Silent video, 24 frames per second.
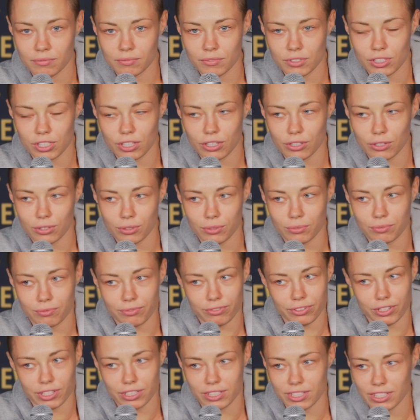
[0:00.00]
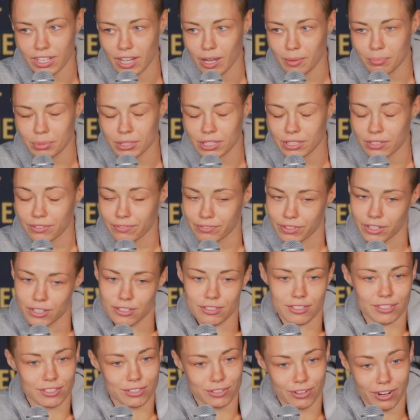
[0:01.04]
so for it to happen in the
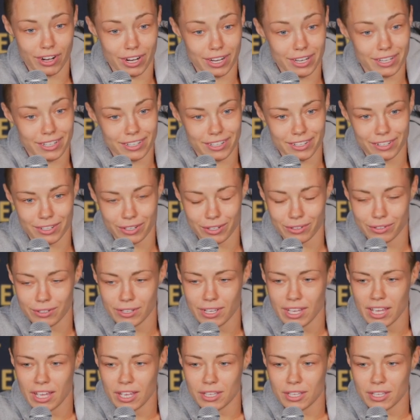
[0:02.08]
first is great, you know.